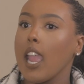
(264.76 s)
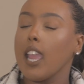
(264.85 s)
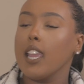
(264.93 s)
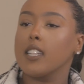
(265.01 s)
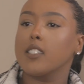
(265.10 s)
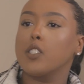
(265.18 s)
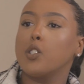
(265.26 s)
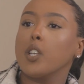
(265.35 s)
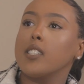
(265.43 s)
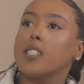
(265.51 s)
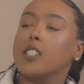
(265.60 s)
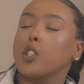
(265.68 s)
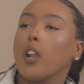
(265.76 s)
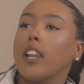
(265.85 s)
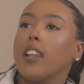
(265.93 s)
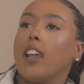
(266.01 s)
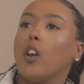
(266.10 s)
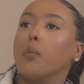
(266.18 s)
It's just
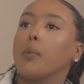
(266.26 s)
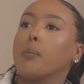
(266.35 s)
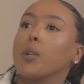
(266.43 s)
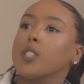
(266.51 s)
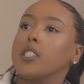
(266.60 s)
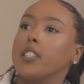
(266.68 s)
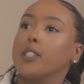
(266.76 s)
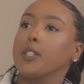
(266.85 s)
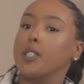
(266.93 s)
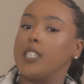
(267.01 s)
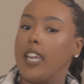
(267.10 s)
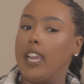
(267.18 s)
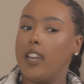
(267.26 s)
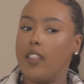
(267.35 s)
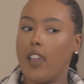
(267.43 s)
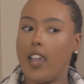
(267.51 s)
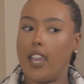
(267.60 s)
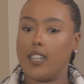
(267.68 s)
trying to help the person understand
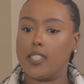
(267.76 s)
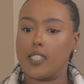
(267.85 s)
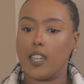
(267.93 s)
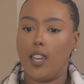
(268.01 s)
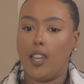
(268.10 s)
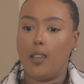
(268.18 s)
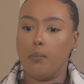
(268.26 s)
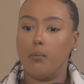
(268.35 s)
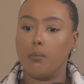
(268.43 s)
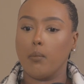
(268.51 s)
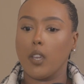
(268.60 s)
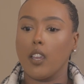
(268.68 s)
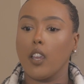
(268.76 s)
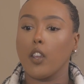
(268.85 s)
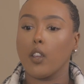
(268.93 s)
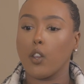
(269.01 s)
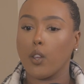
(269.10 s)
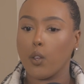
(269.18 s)
that
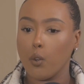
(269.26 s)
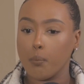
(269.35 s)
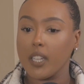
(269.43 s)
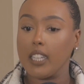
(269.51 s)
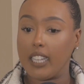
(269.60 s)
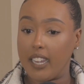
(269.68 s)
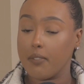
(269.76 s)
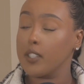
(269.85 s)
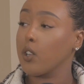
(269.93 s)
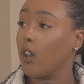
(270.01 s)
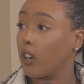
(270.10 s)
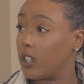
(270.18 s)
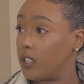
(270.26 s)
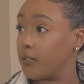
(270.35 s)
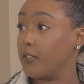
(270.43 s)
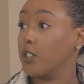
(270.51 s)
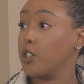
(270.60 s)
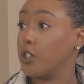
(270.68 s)
human life is hard
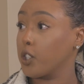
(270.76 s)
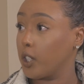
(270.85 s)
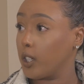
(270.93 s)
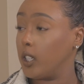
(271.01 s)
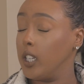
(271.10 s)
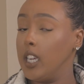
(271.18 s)
for sure.